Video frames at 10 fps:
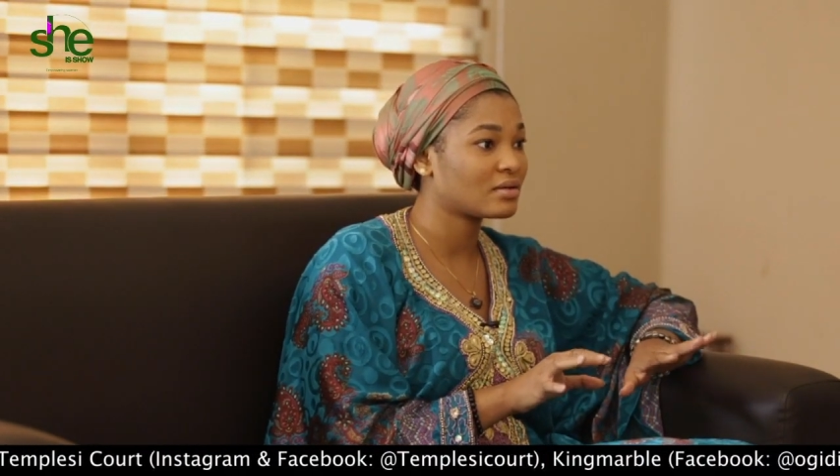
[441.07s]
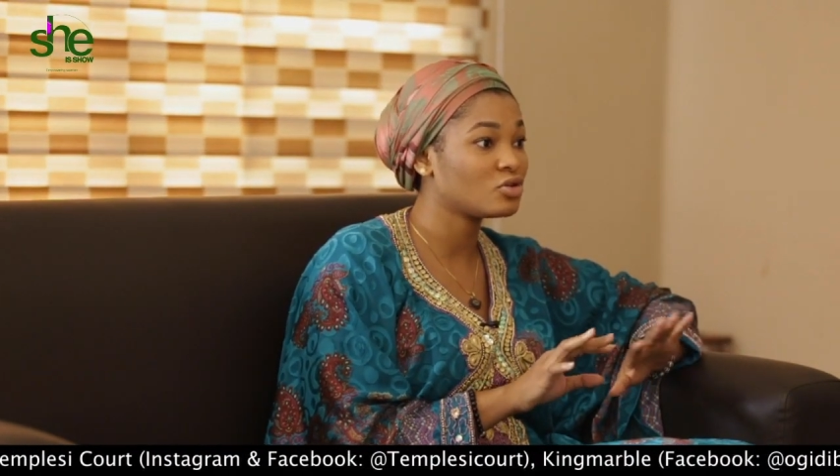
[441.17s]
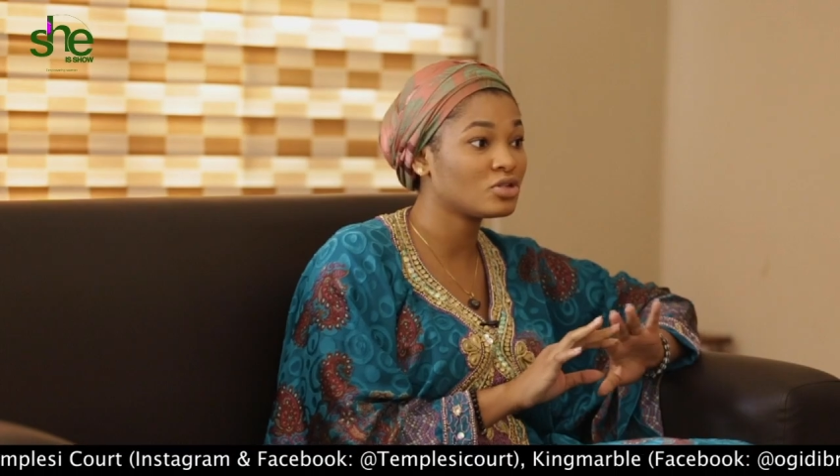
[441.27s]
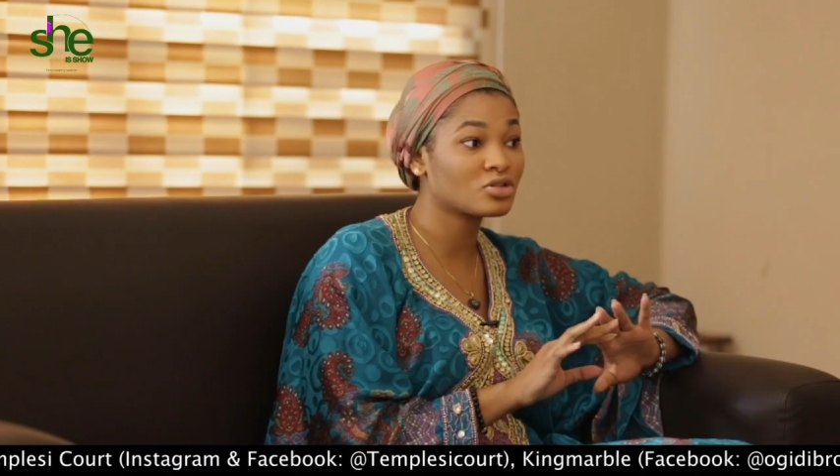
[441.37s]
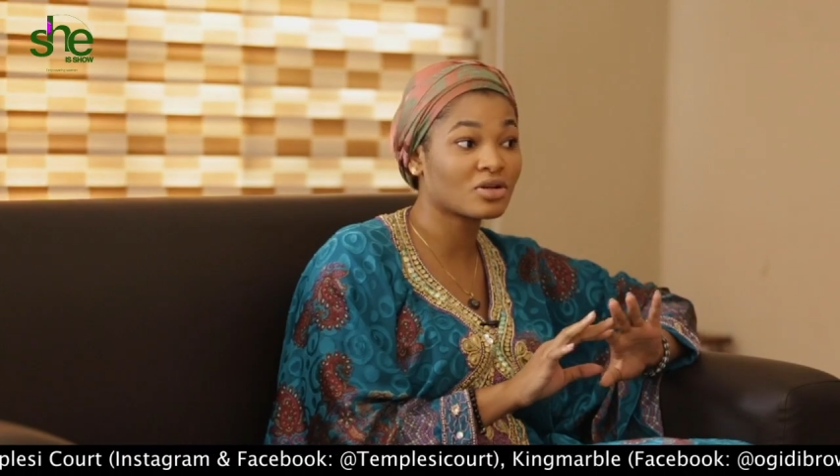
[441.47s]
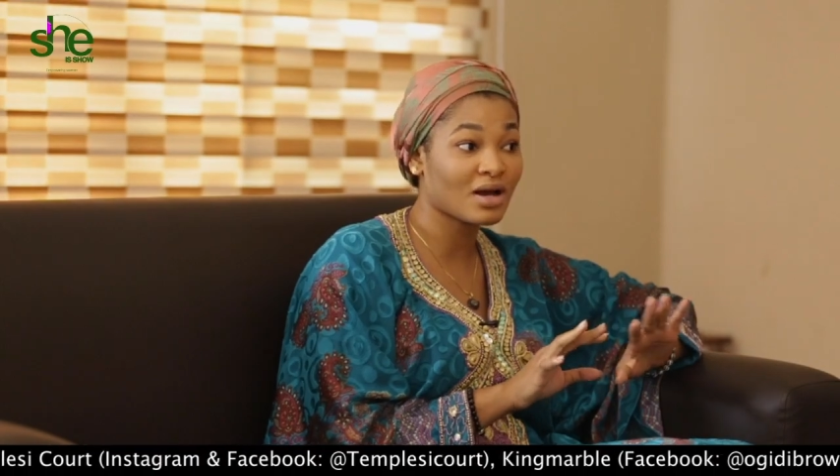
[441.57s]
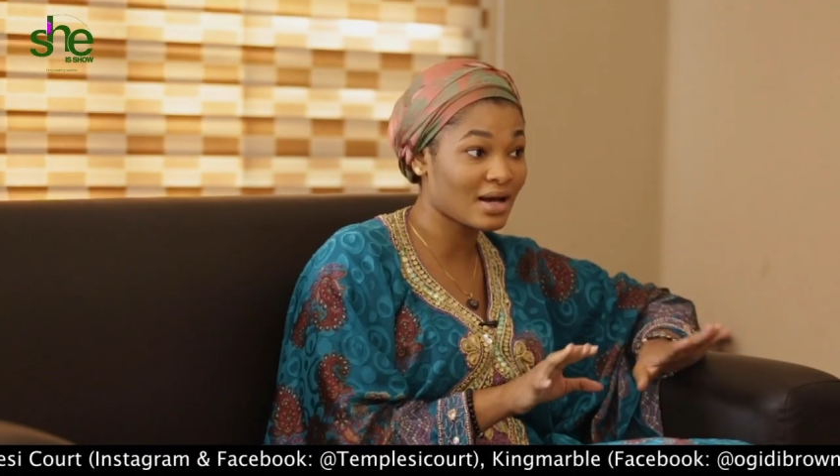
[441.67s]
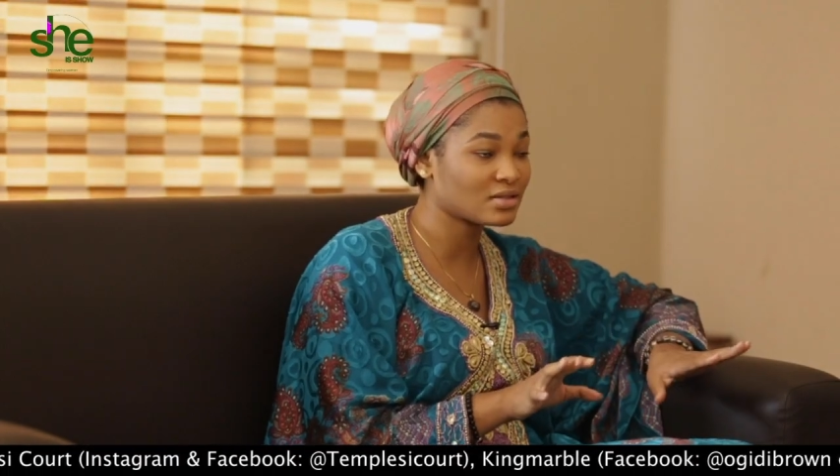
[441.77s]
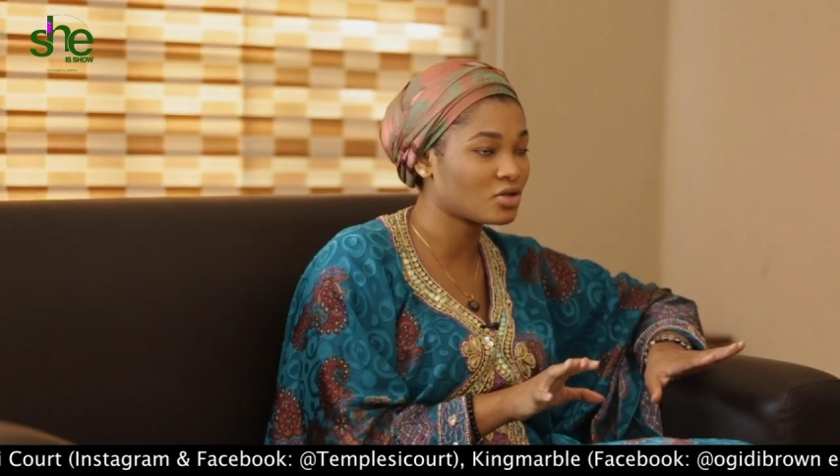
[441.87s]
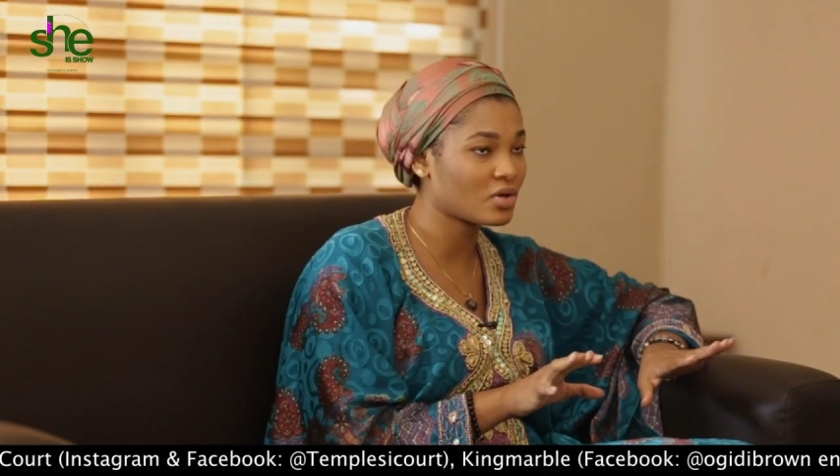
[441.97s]
You need to
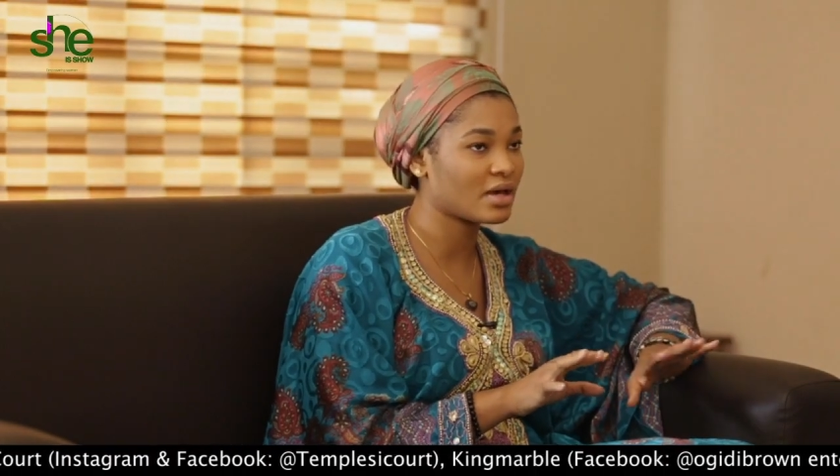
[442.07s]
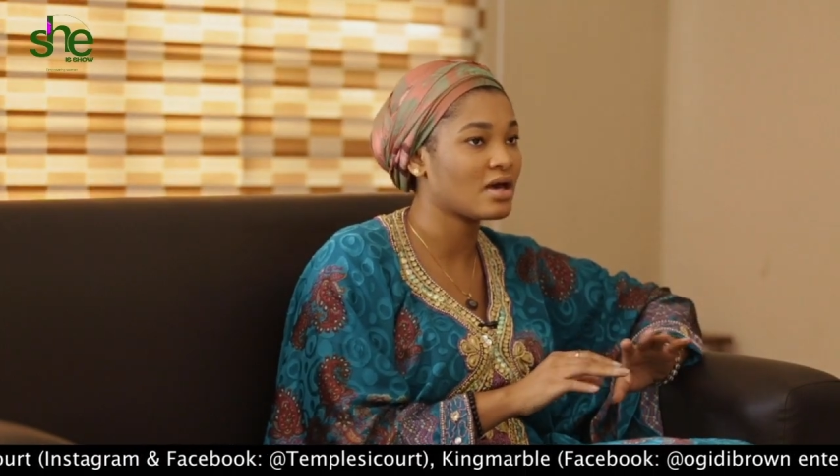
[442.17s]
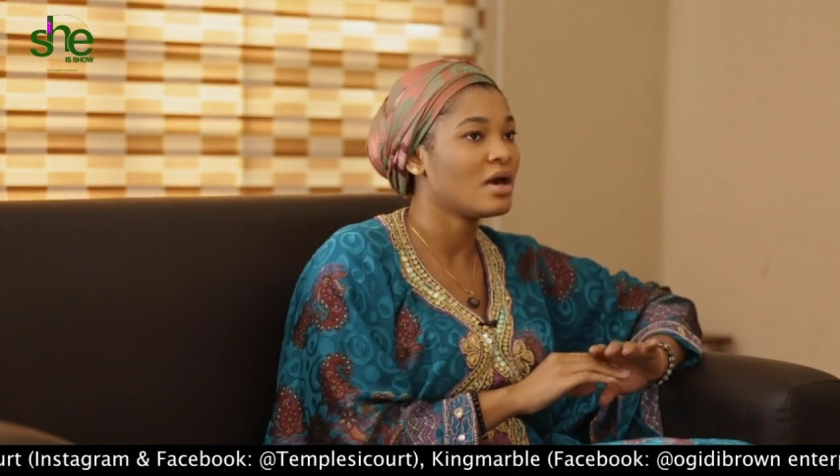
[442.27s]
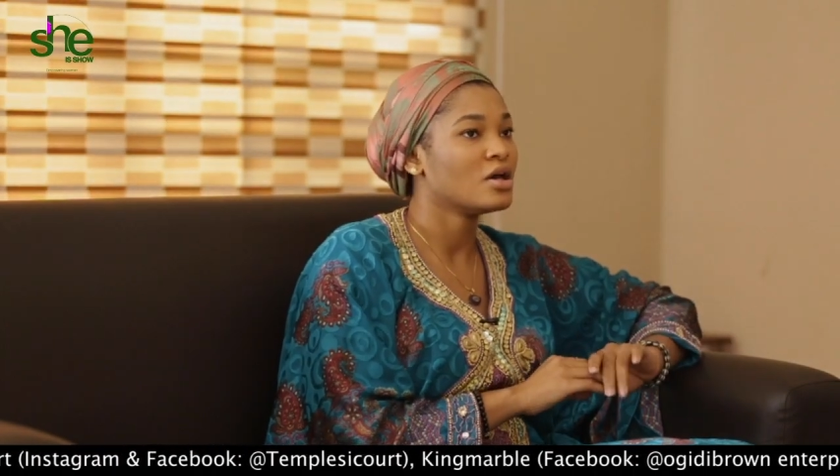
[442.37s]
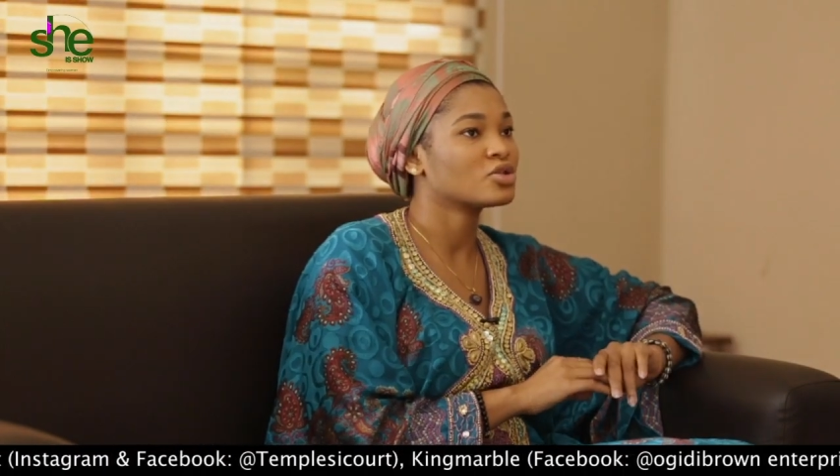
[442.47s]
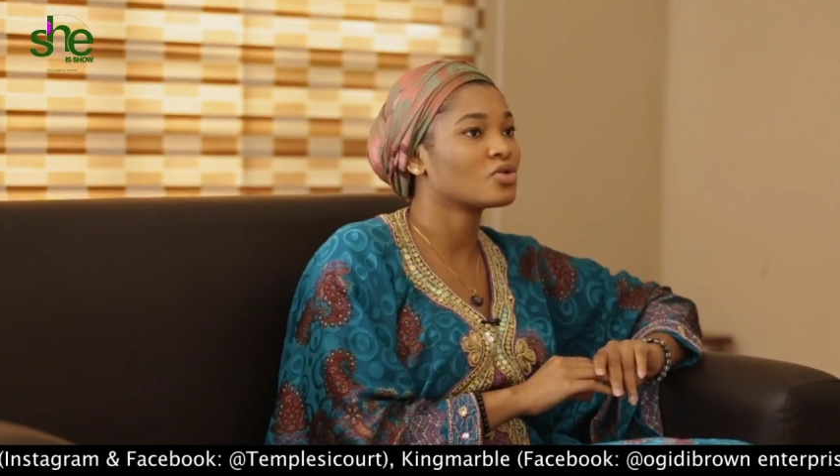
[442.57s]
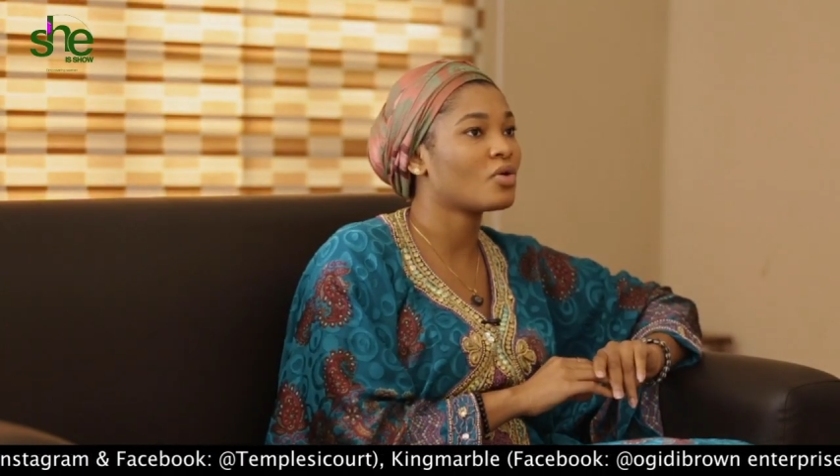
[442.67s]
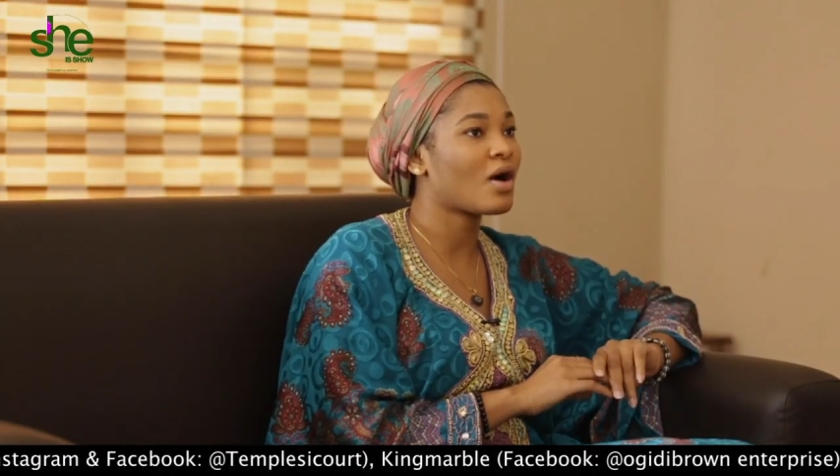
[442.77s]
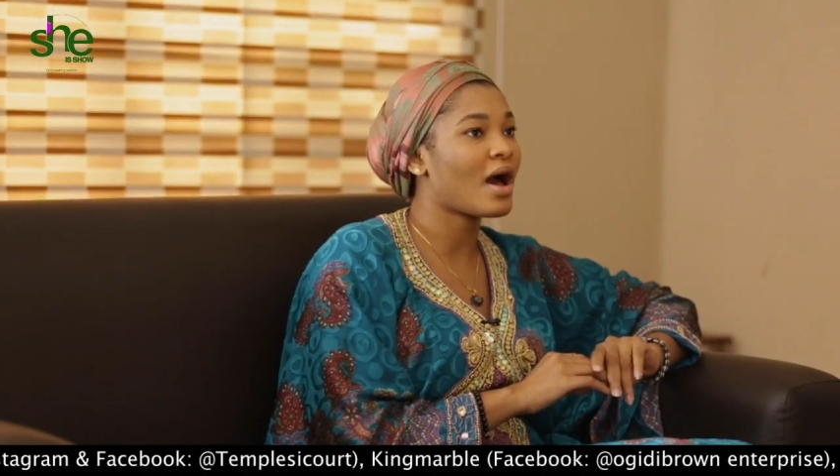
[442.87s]
cut your hair. So